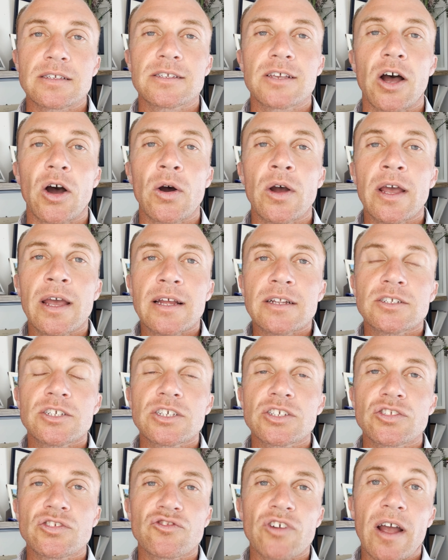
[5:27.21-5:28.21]
So
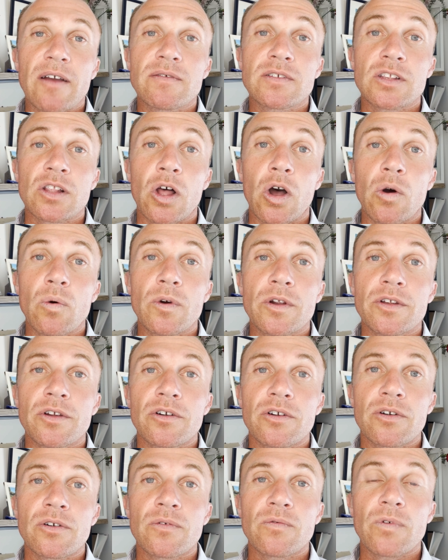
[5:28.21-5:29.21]
just drive slow when you're